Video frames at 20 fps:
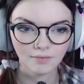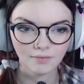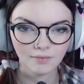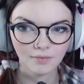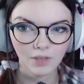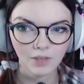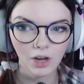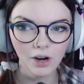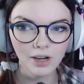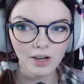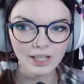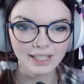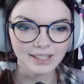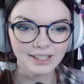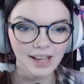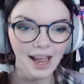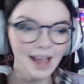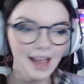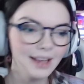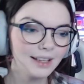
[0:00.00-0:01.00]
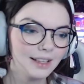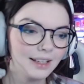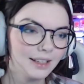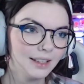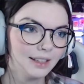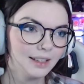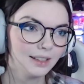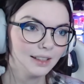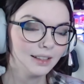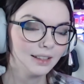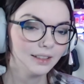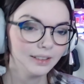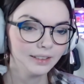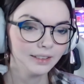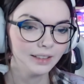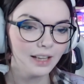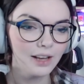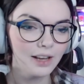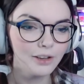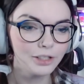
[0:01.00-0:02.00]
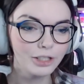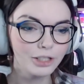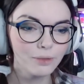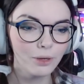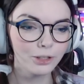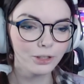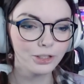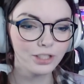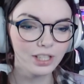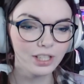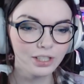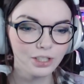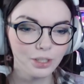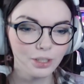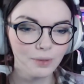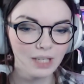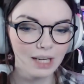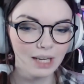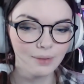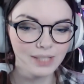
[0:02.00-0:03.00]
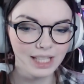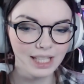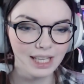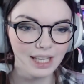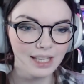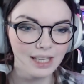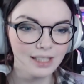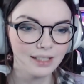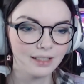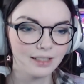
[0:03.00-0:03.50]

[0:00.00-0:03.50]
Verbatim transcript: Art Attack. I used to watch that show when I was a kid.